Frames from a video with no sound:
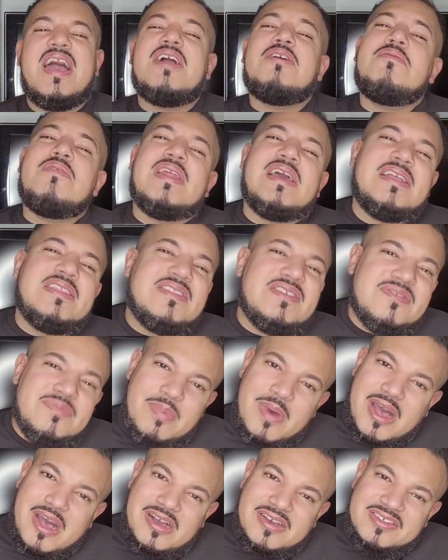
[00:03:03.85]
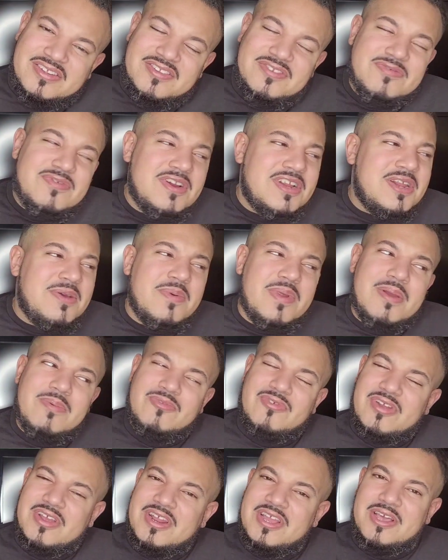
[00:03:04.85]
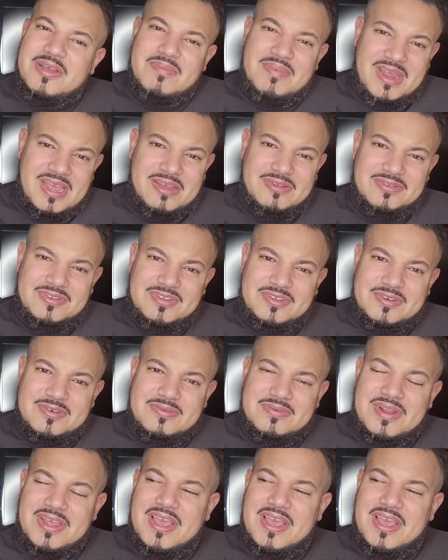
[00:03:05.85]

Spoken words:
I don't like this box. It's really what I'm trying to come down to.